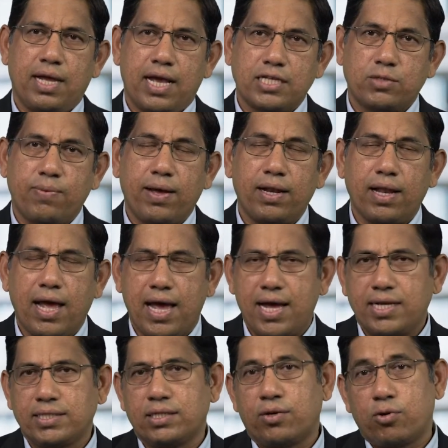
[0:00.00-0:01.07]
as well
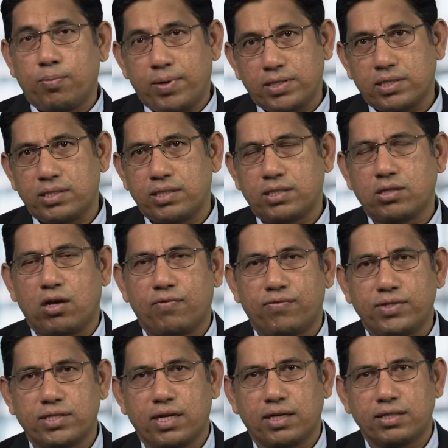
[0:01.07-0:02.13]
as robustness
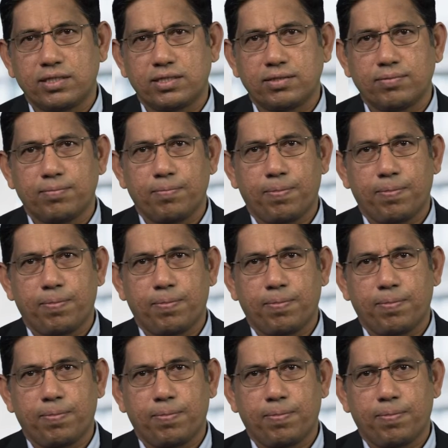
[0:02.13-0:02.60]
of designs.